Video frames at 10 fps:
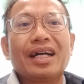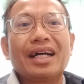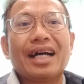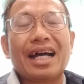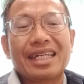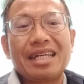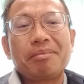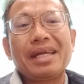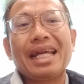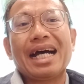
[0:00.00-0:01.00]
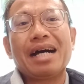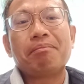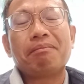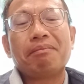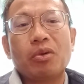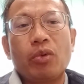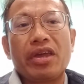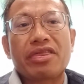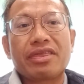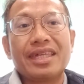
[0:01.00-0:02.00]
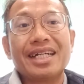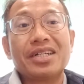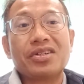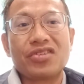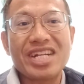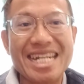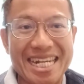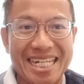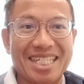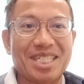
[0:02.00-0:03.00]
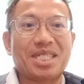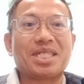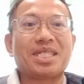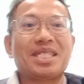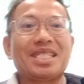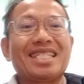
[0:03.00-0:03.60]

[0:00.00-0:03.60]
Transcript: are keeping up with the readings.